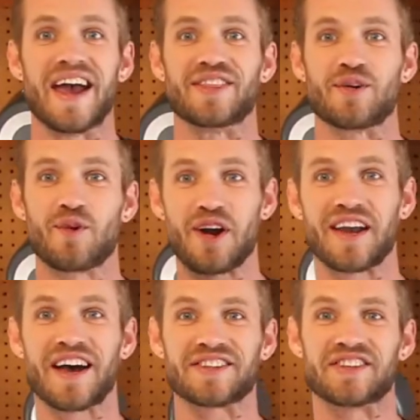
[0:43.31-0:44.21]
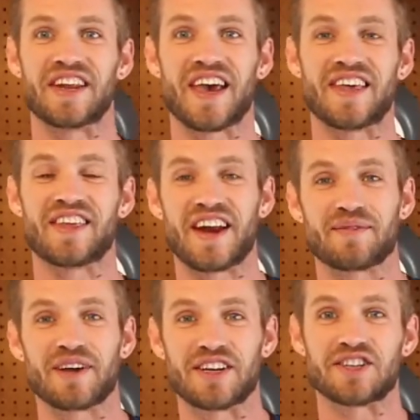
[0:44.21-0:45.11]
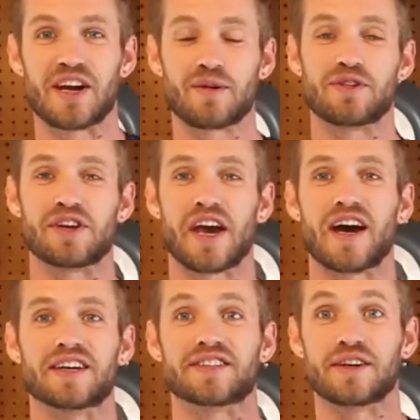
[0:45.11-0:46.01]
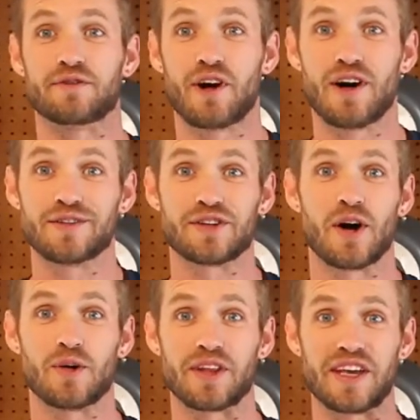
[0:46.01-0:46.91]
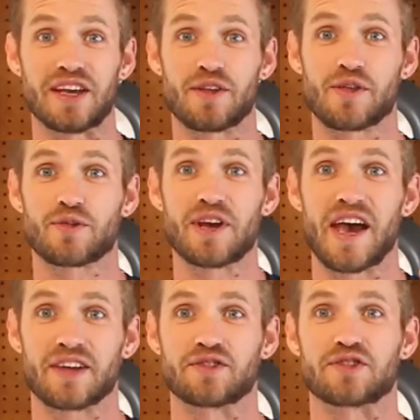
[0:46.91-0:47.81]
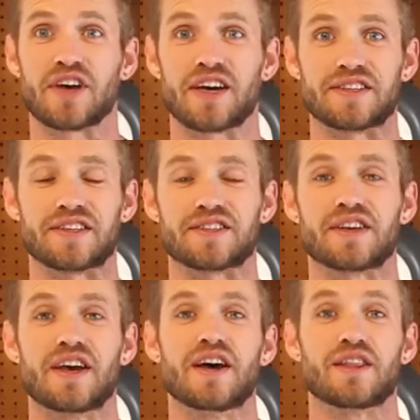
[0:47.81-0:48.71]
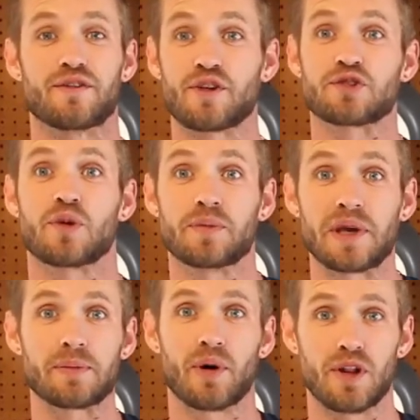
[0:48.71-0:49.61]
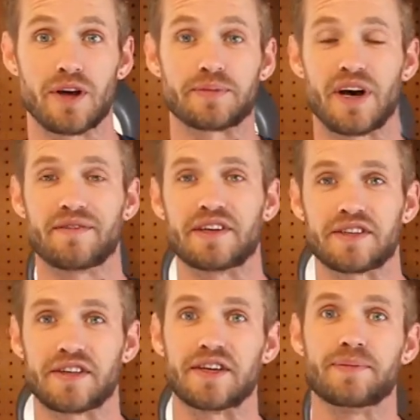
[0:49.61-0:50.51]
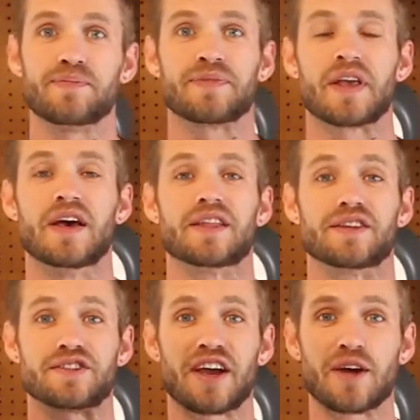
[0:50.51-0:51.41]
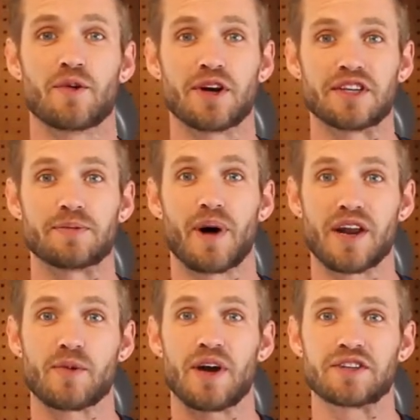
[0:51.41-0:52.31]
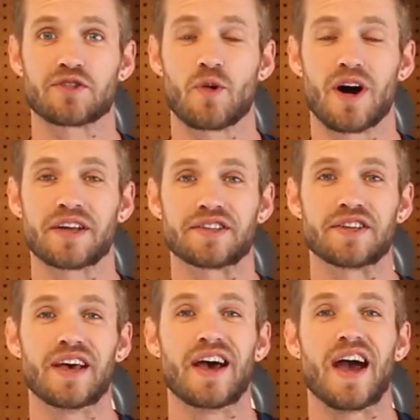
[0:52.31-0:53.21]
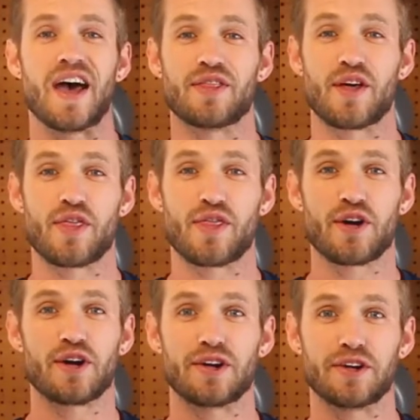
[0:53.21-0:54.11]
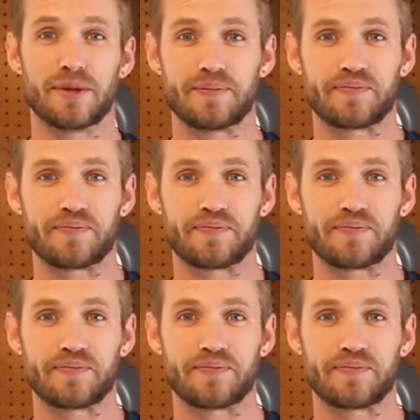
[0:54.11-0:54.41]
and the workout today that I'm gonna share with you guys involves only three exercises. The first one being pull-ups, obviously. The second one is body weight squats. And the third